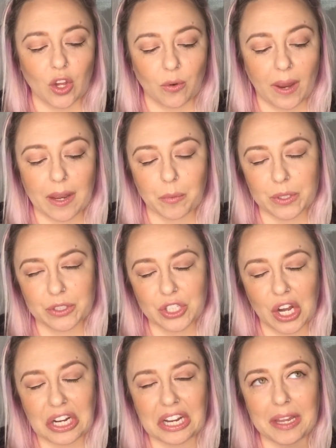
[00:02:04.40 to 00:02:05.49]
Okay, real
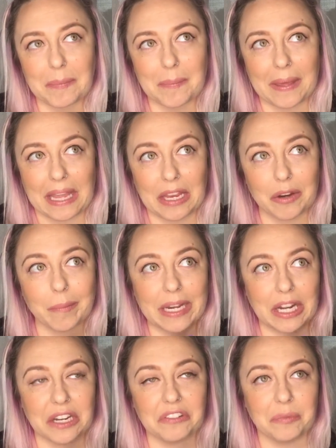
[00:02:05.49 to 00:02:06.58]
talk, I may or may
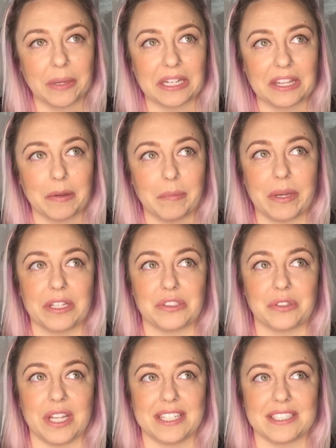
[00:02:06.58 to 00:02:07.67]
not have picked them because
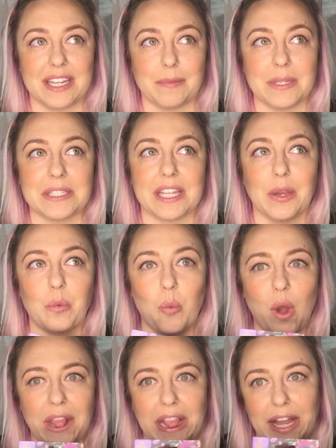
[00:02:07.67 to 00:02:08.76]
her last name is like
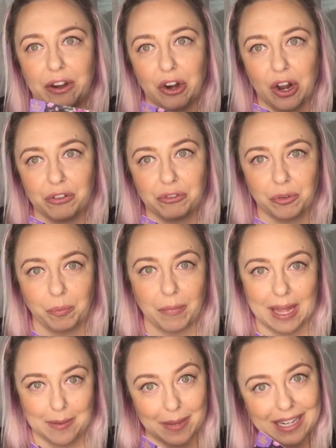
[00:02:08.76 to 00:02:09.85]
one letter off from
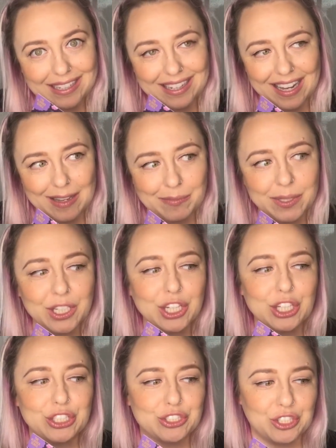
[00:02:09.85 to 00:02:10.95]
my maiden name.
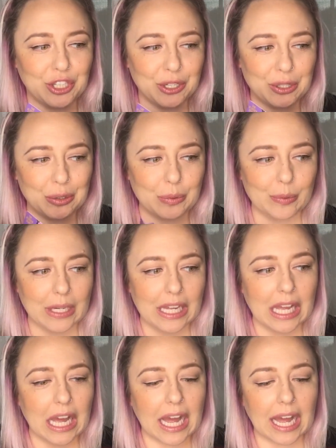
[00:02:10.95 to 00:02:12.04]
So
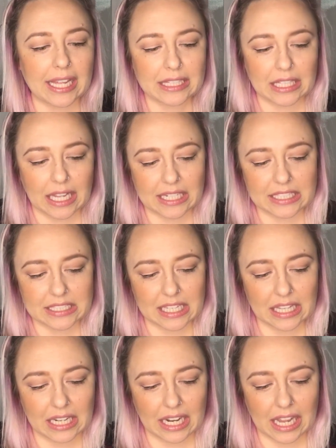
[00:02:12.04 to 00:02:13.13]
I'd like to
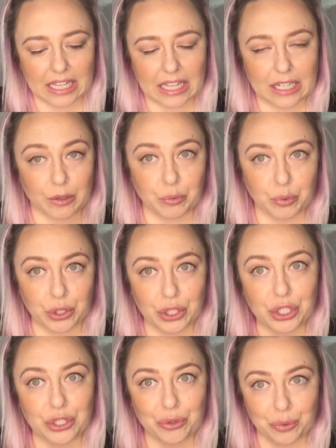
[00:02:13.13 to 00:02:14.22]
say that I had like a
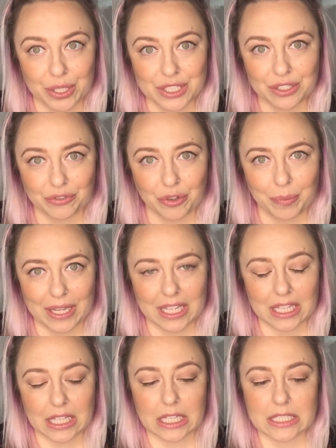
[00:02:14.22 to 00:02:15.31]
really good reason for
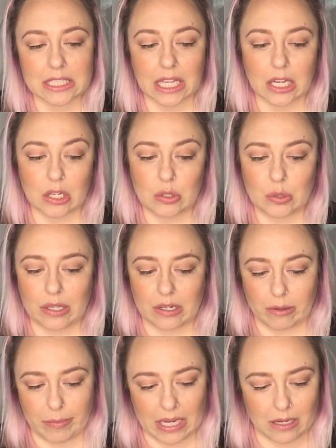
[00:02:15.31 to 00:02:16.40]
picking these, like, oh, they
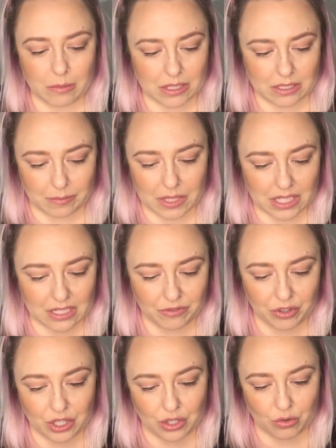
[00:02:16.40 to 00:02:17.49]
were made with something
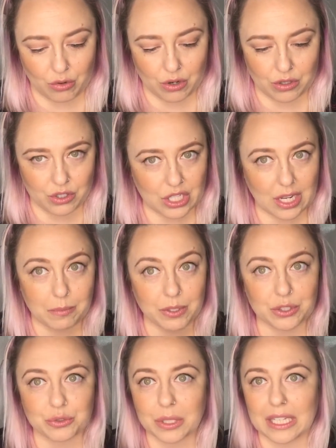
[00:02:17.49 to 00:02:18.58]
different, or the shape
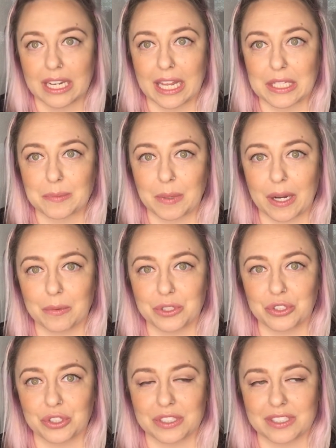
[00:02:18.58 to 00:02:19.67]
looked really nice, but I was
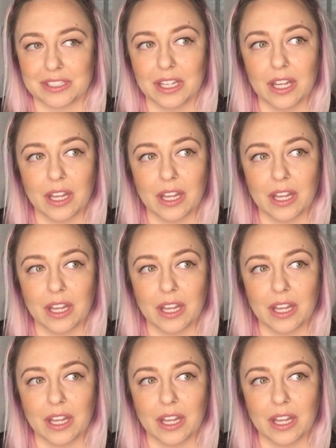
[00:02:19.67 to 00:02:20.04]
just